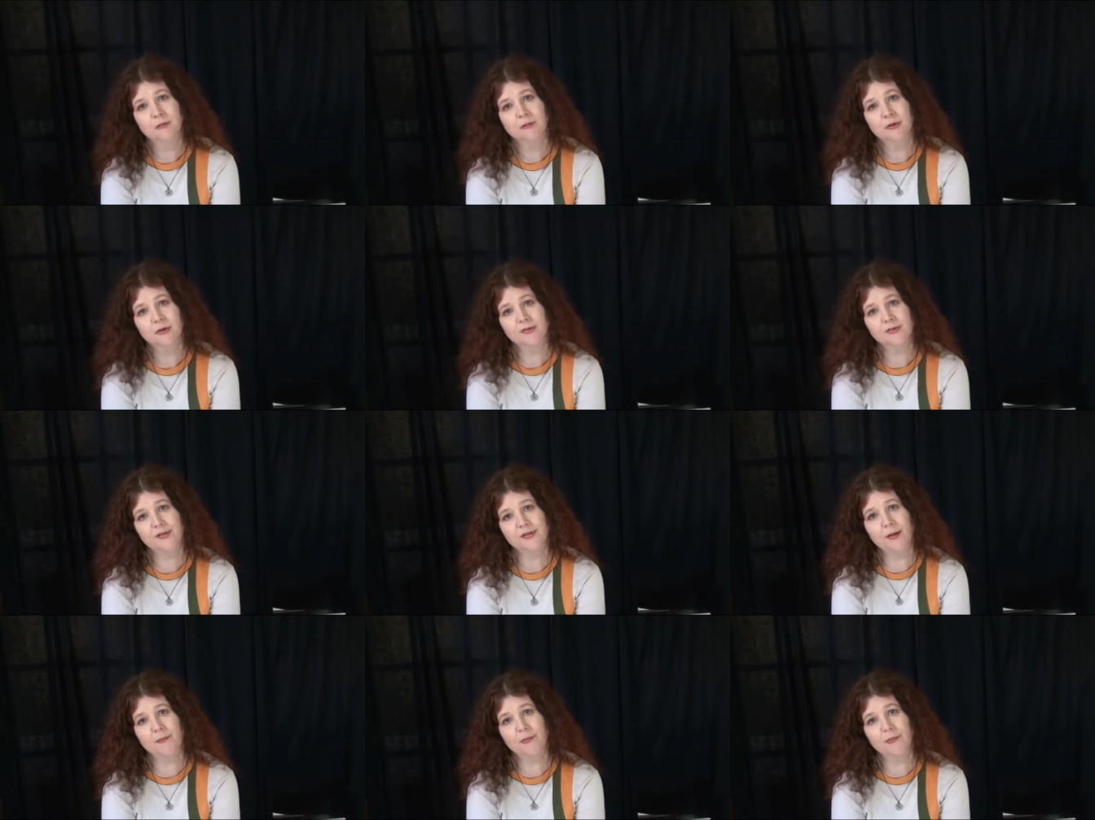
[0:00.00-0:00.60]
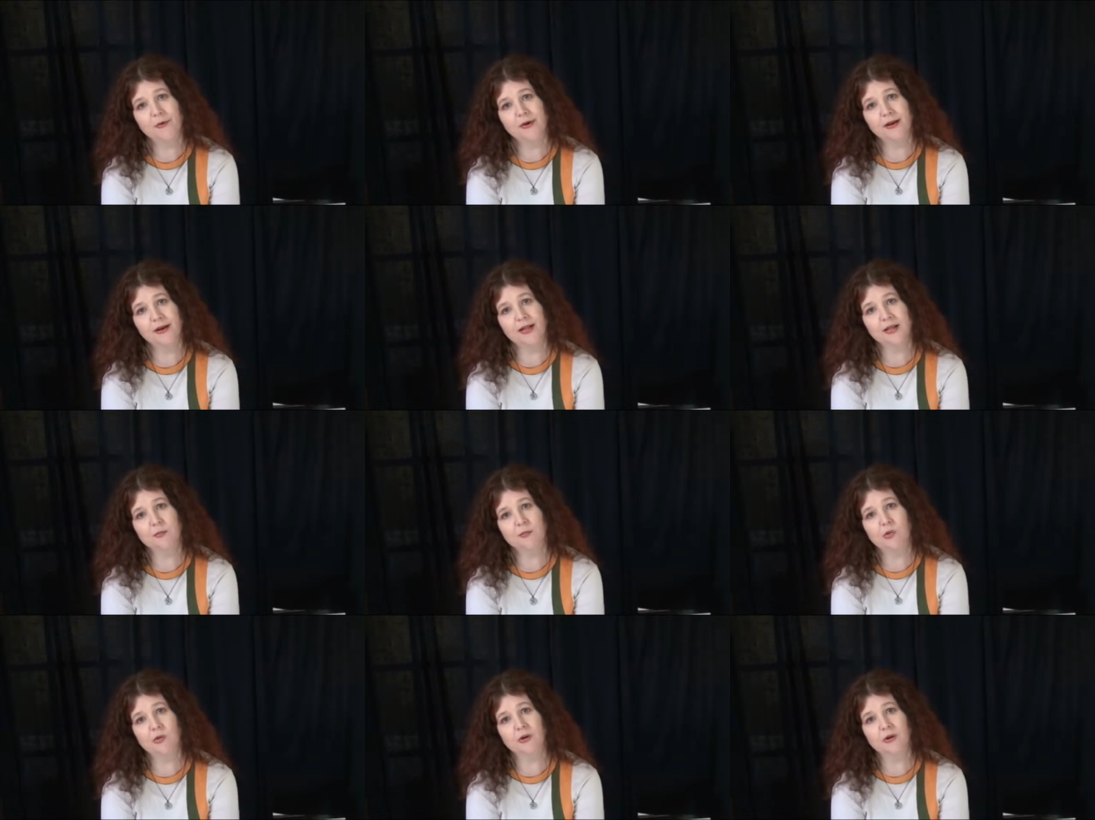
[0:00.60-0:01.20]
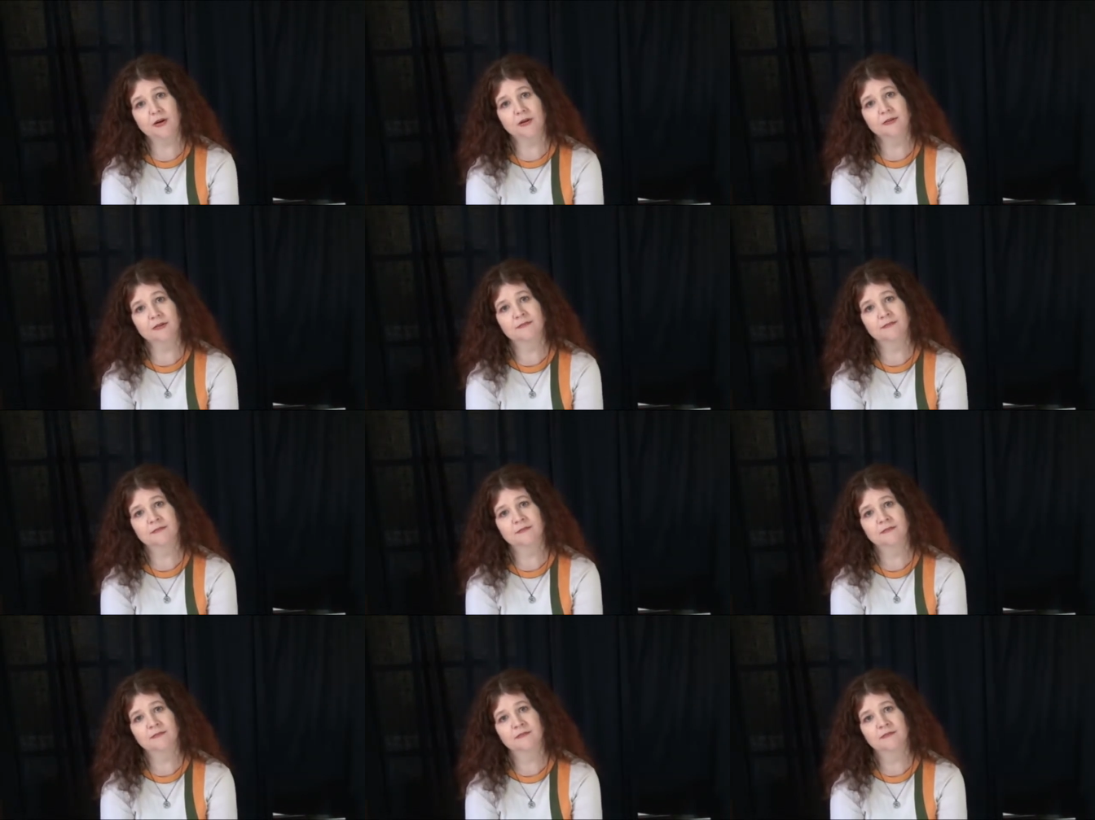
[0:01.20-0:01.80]
Movie's not boring anymore,
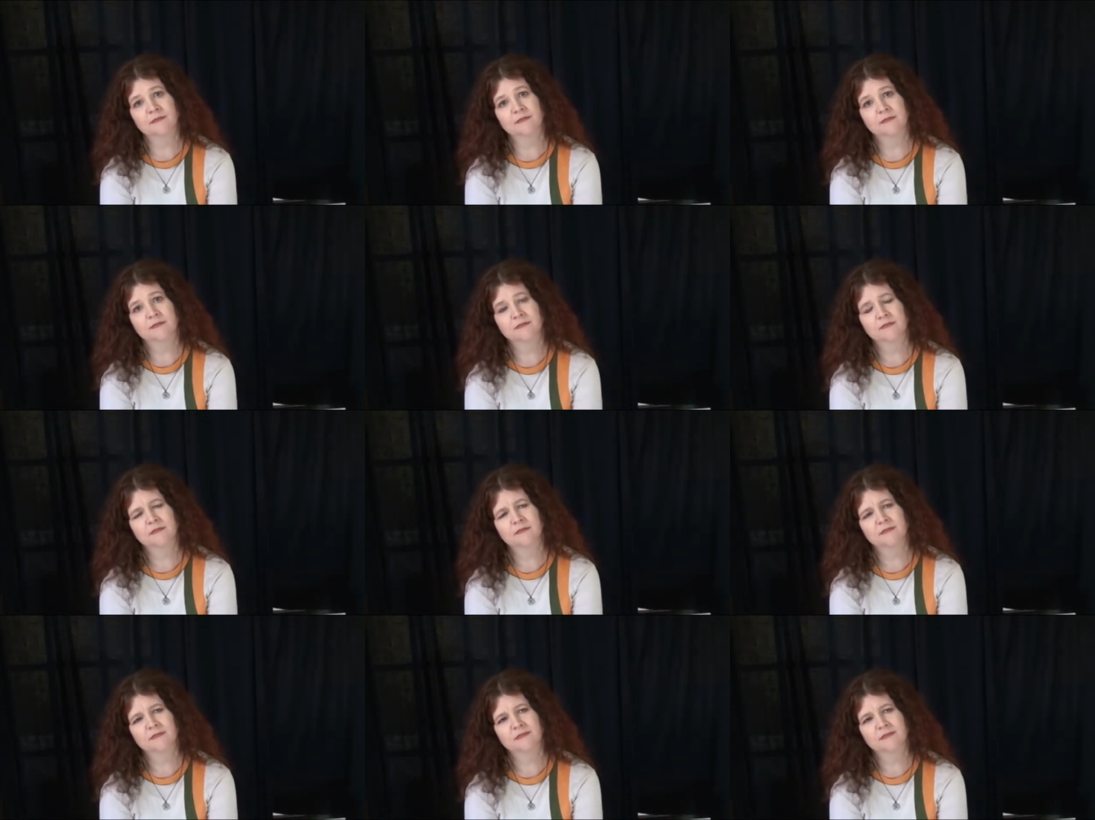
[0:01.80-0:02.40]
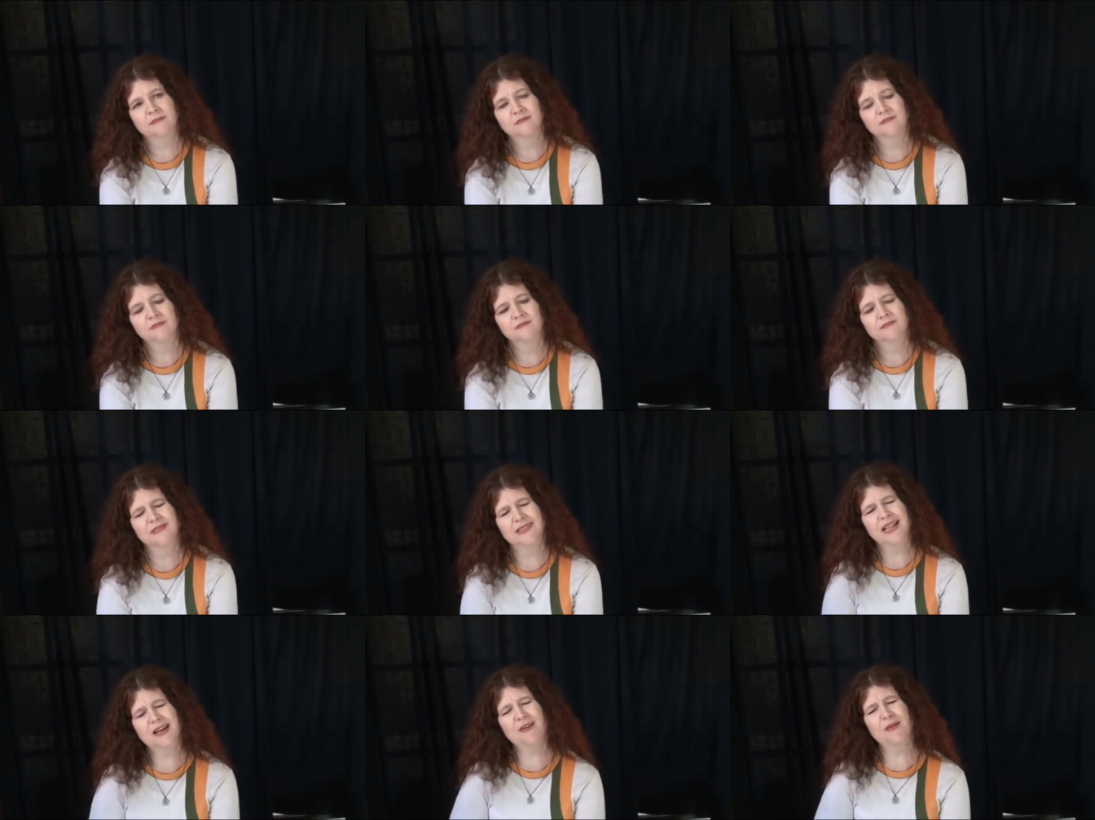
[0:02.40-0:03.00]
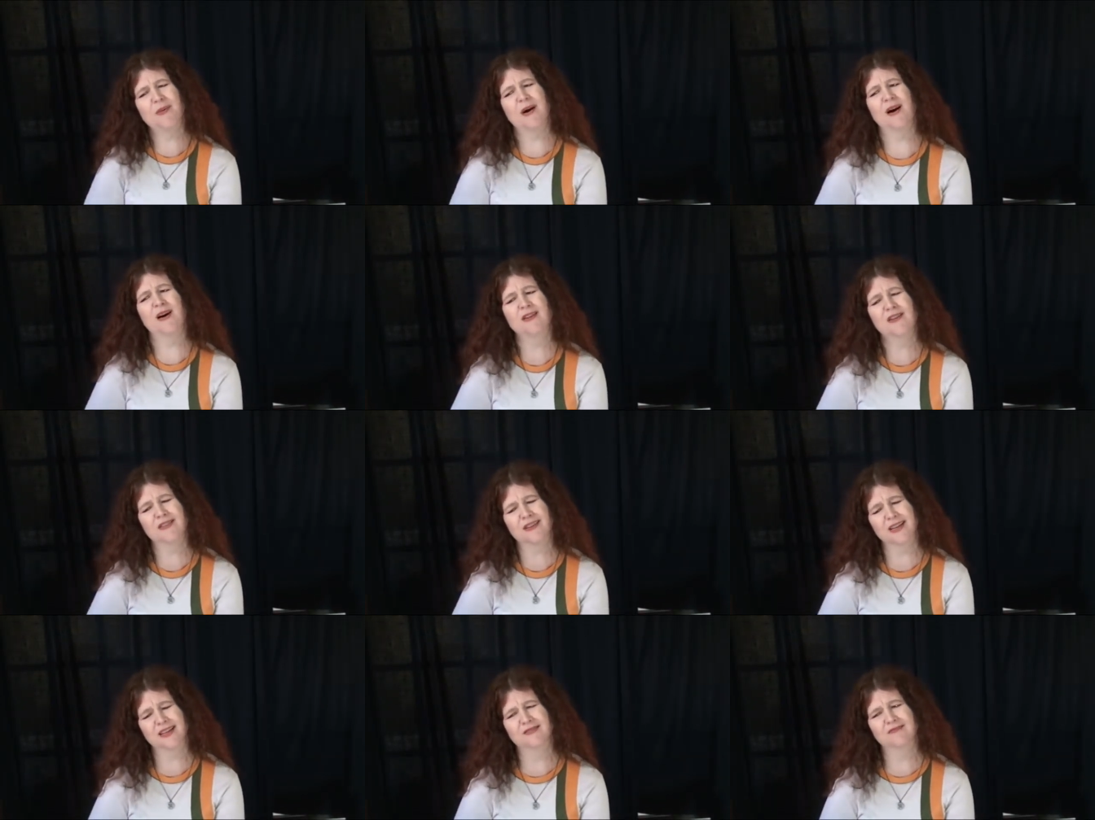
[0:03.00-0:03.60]
but now I'm
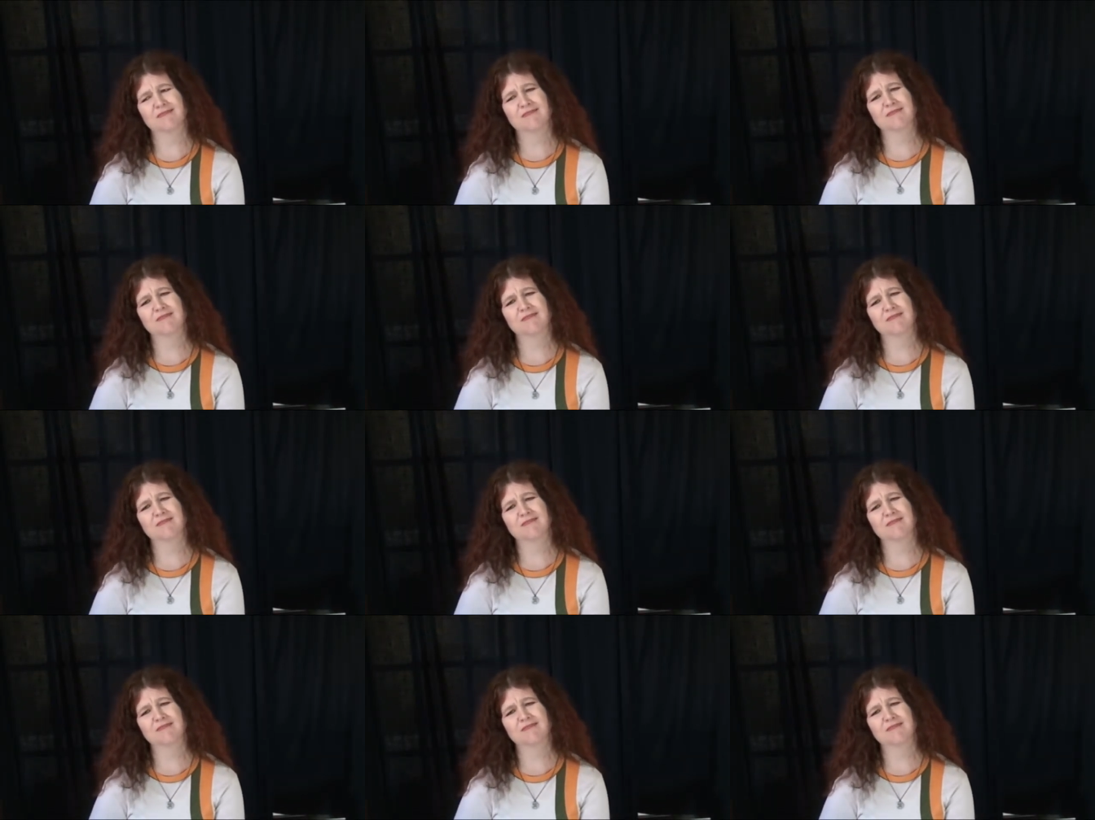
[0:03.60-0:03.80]
hungry.